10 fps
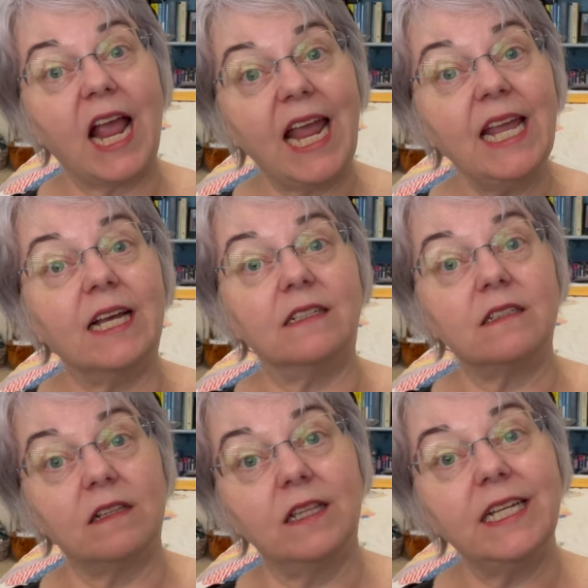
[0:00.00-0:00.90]
and
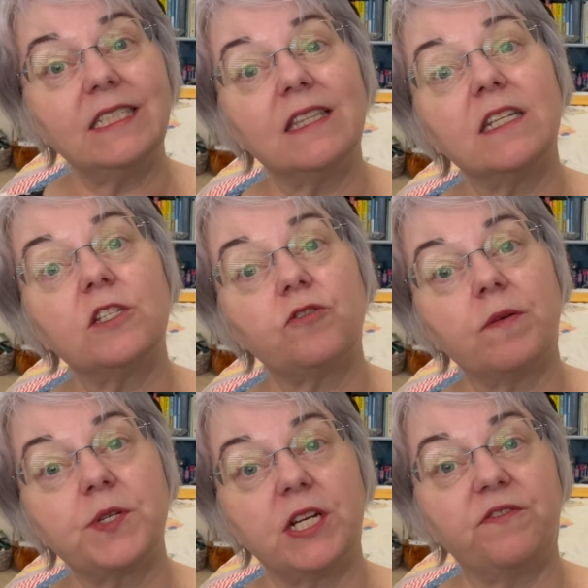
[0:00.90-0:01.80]
linked in the
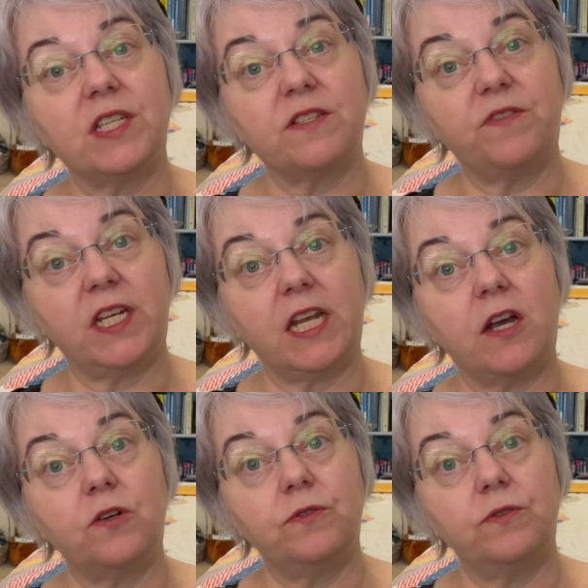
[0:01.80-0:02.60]
description of this video.